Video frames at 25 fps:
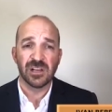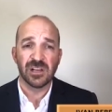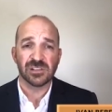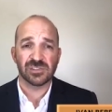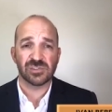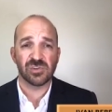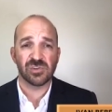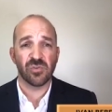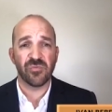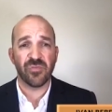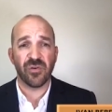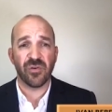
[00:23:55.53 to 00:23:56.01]

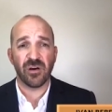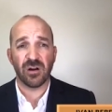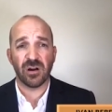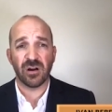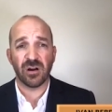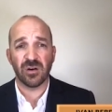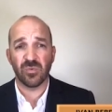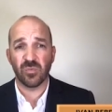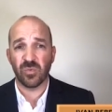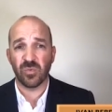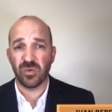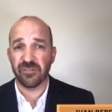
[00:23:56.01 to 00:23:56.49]
So
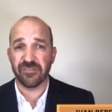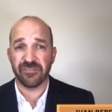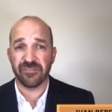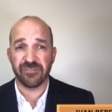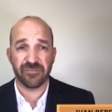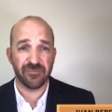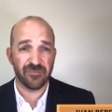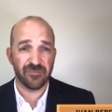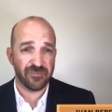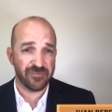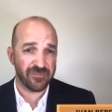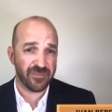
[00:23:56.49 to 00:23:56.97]
far, we've
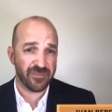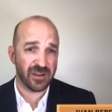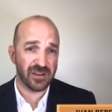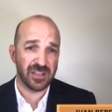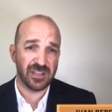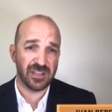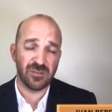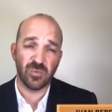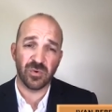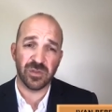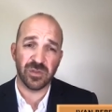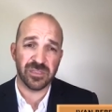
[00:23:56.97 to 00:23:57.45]

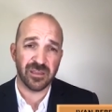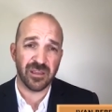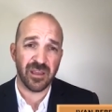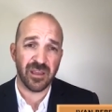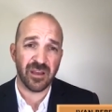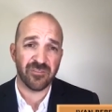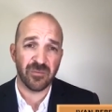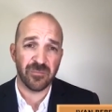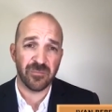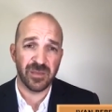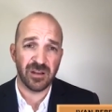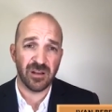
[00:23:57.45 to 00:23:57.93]
funded with the
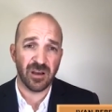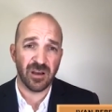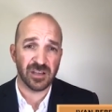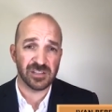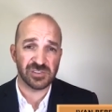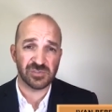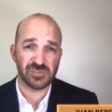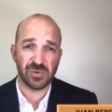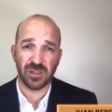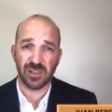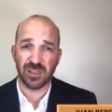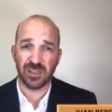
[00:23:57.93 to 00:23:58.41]
government
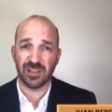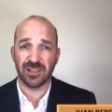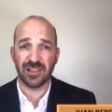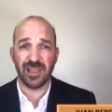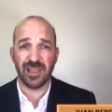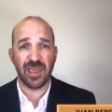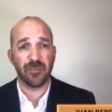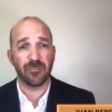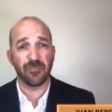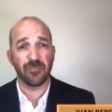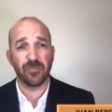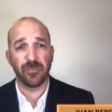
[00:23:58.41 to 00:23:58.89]
Australian
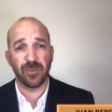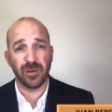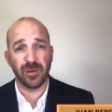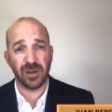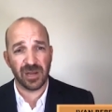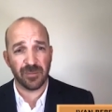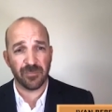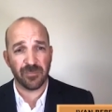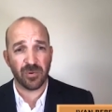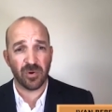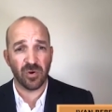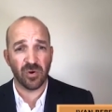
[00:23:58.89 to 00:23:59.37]
lamb
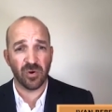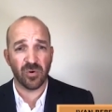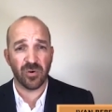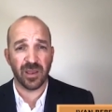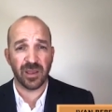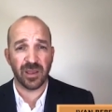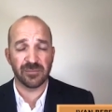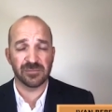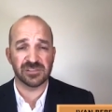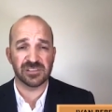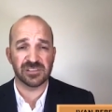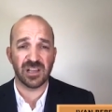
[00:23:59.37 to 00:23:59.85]
breeding
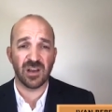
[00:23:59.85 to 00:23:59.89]
programs,